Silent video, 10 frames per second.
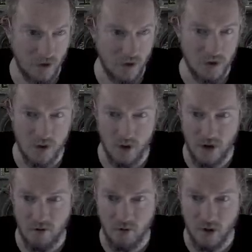so
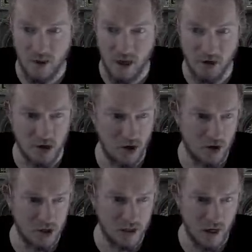even without
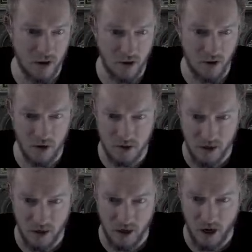charges I got
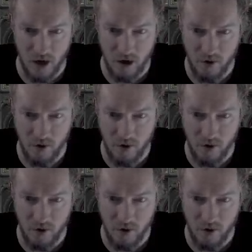13k.